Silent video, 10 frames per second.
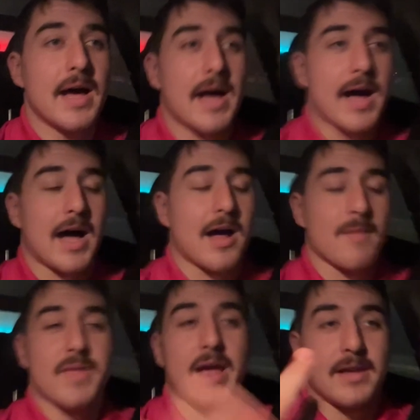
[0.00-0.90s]

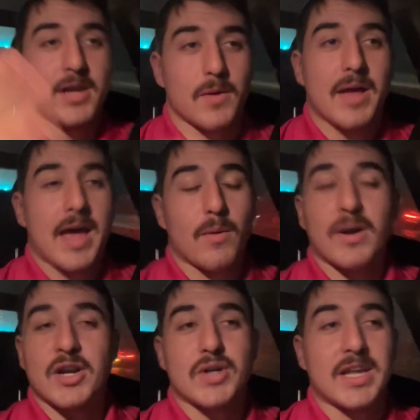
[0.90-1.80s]
um, and, you know, how we're
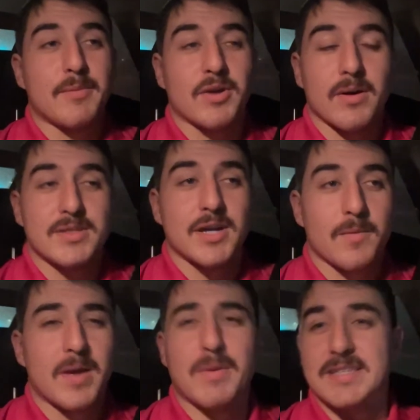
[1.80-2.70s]
going to try to keep growing. So,
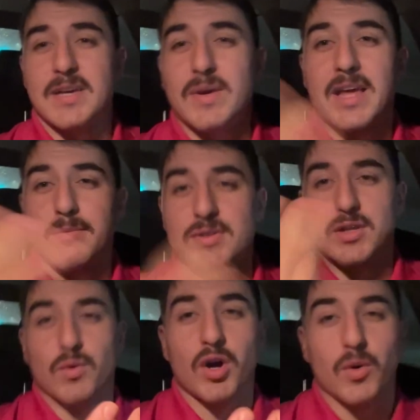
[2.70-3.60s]
and when I say we, I'm using the
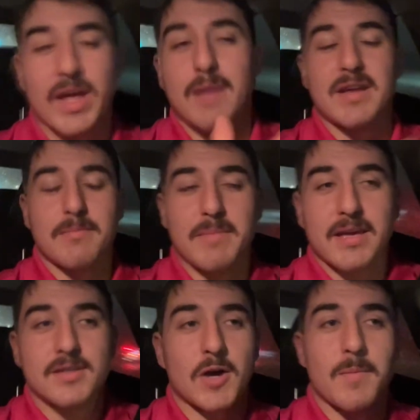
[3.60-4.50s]
world, we, I mean me.
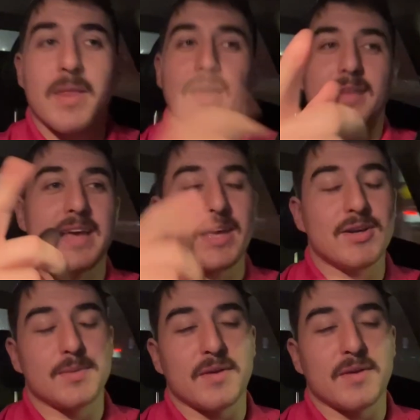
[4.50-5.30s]
So, thank you so much